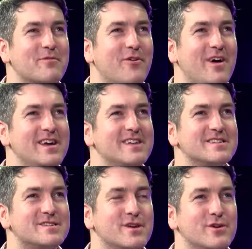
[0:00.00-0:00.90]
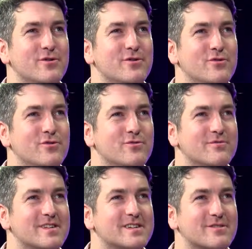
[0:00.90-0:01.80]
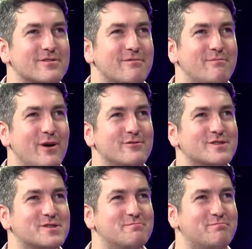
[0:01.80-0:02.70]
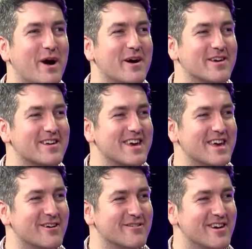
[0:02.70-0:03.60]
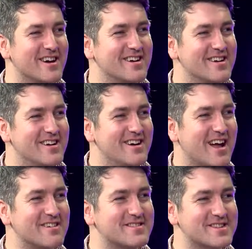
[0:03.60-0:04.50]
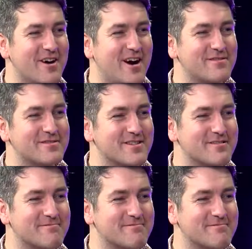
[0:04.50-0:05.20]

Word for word: quite into a sort of post-punk era, like mm. so after